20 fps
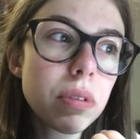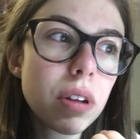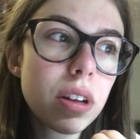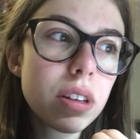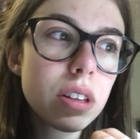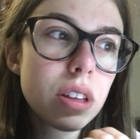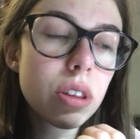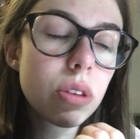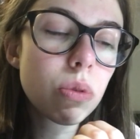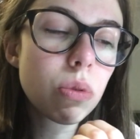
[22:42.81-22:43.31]

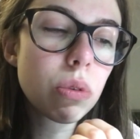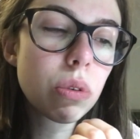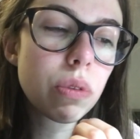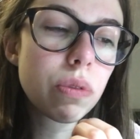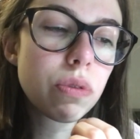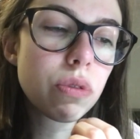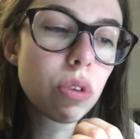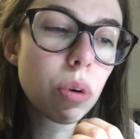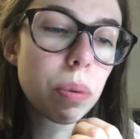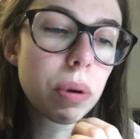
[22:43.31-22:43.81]
Like, the thought
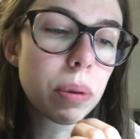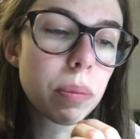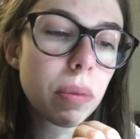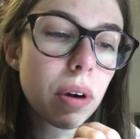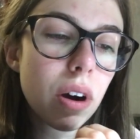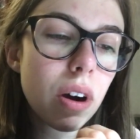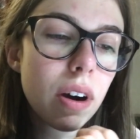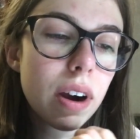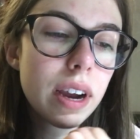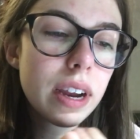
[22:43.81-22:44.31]
of dropping
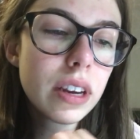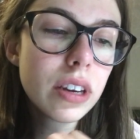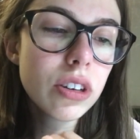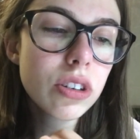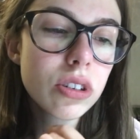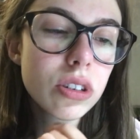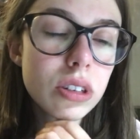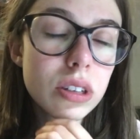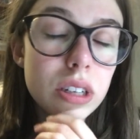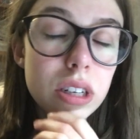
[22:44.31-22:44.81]

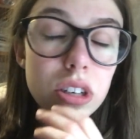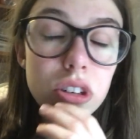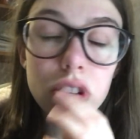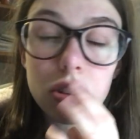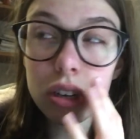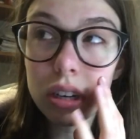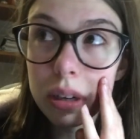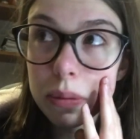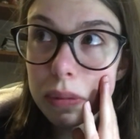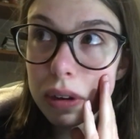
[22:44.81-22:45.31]
behind just
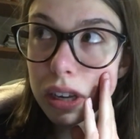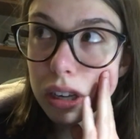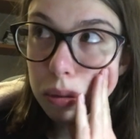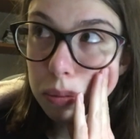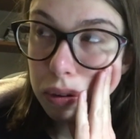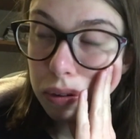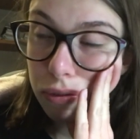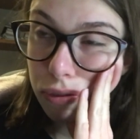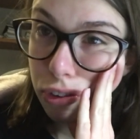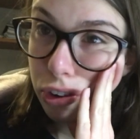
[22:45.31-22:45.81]
literally
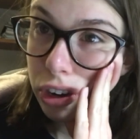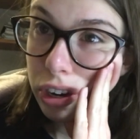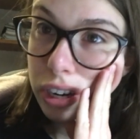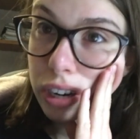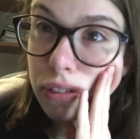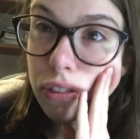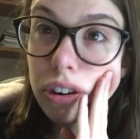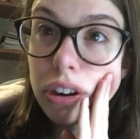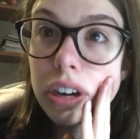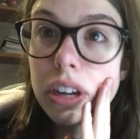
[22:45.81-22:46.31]
makes me
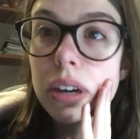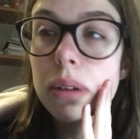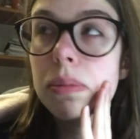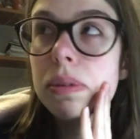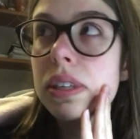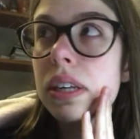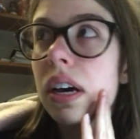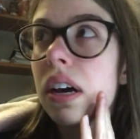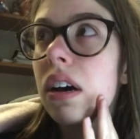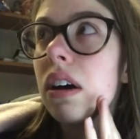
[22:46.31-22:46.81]
really, really
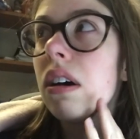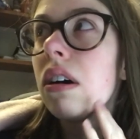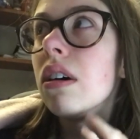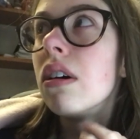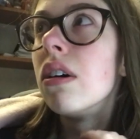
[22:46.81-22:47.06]
upset.